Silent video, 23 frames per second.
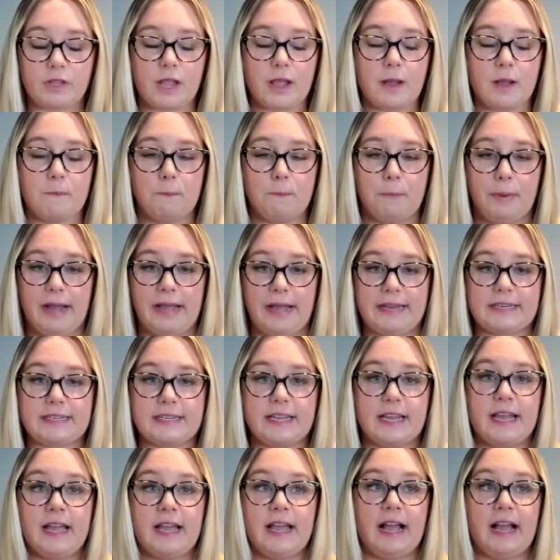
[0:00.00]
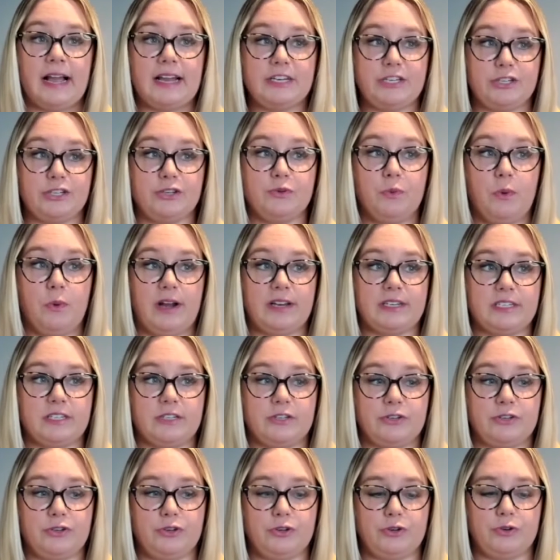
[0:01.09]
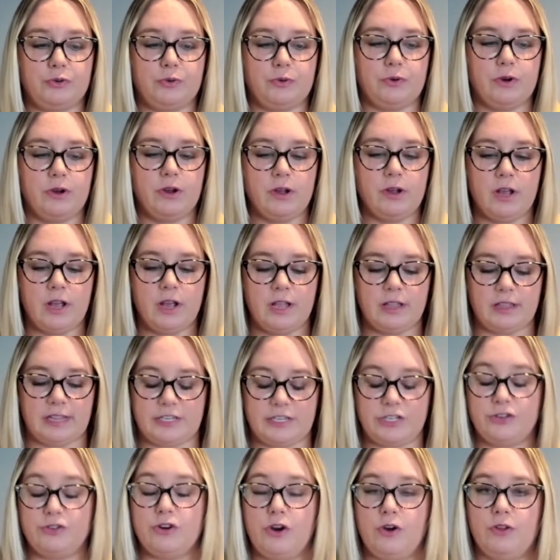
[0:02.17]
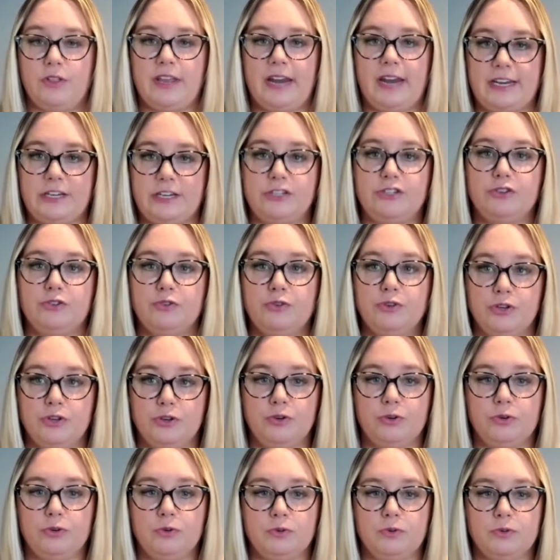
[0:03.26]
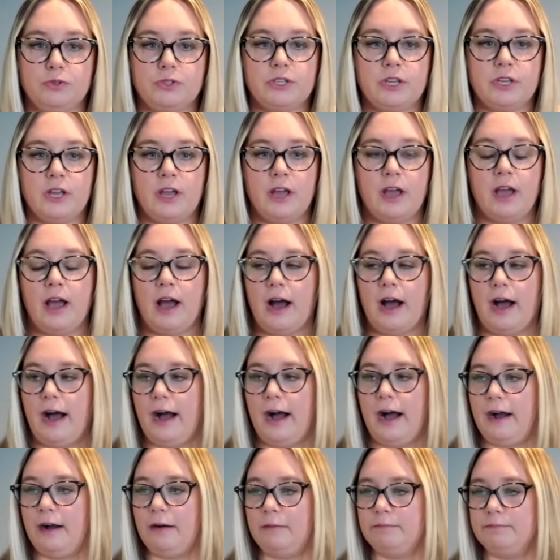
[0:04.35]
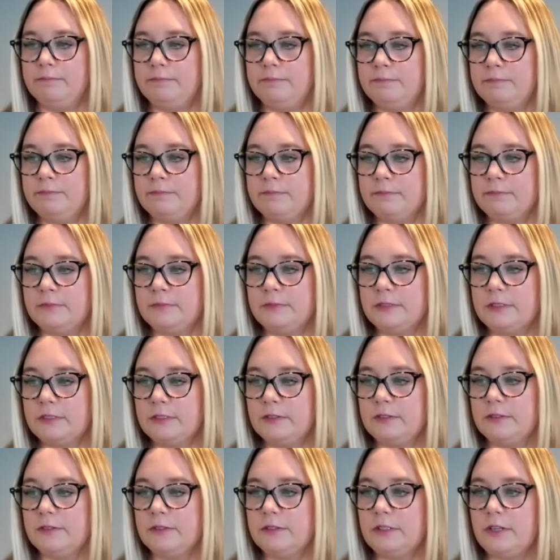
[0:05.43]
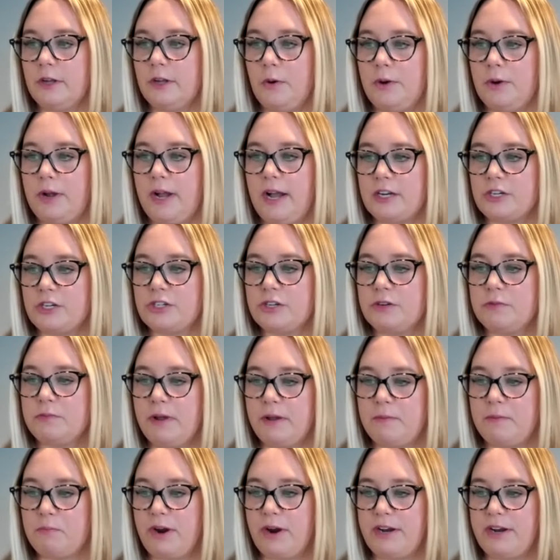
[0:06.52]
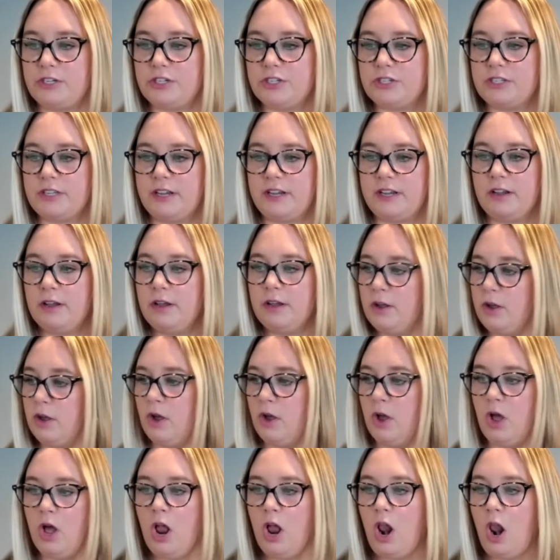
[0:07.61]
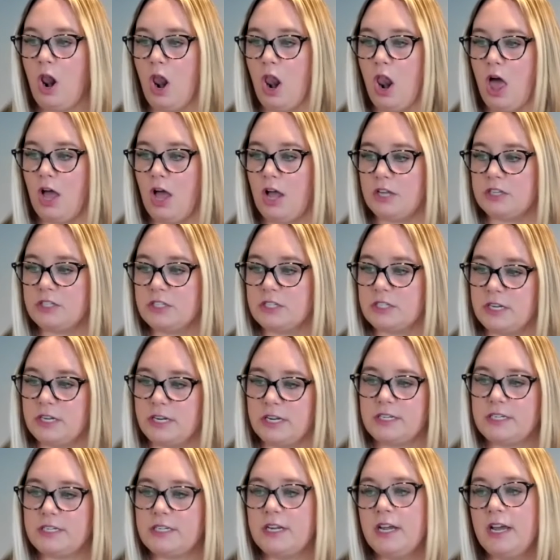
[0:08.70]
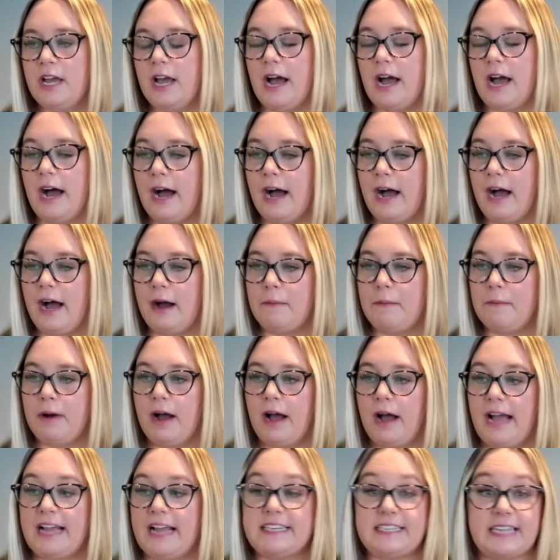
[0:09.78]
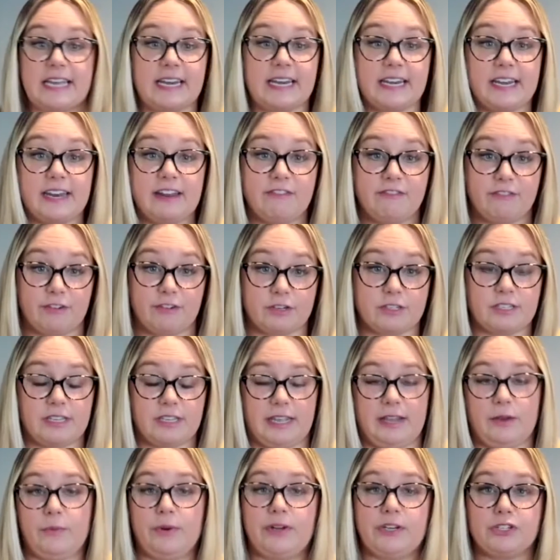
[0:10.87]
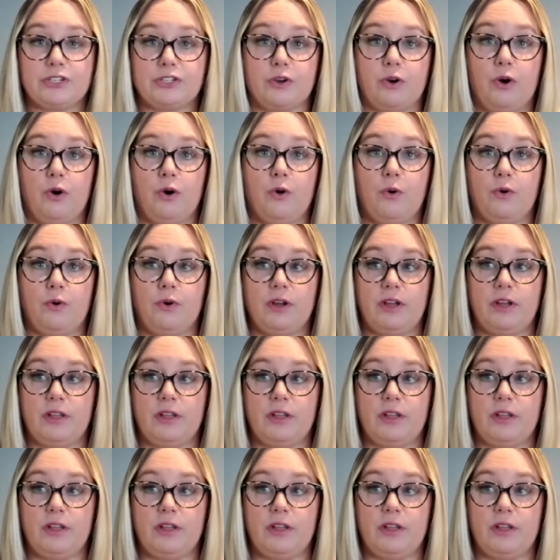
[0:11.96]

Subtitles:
but I do want to let you know that I do use, oh gosh, my brain just like lost it. Identity first language. So